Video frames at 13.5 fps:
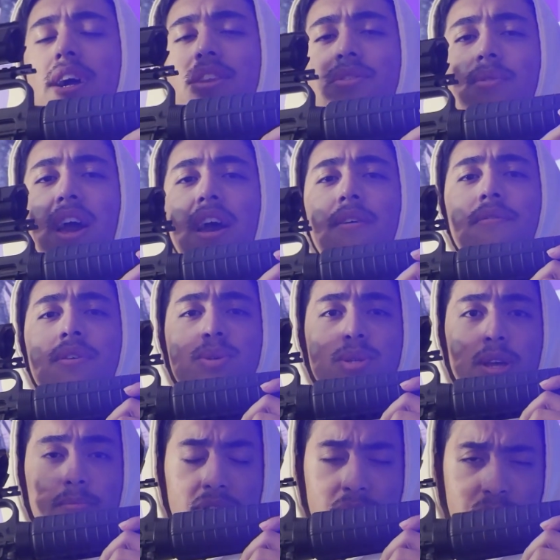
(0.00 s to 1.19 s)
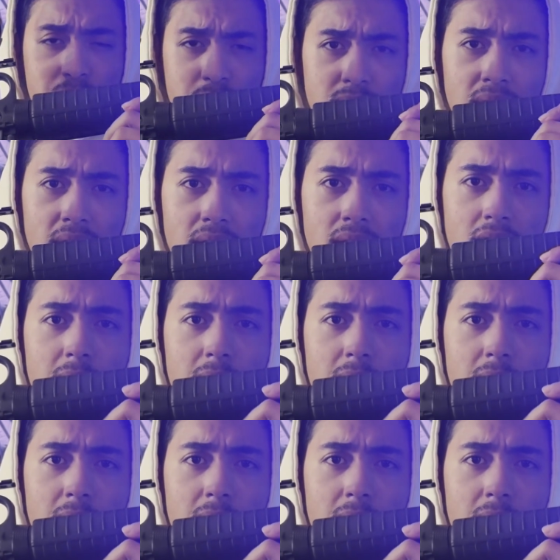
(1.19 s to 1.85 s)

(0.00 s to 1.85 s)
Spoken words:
I do have some things to say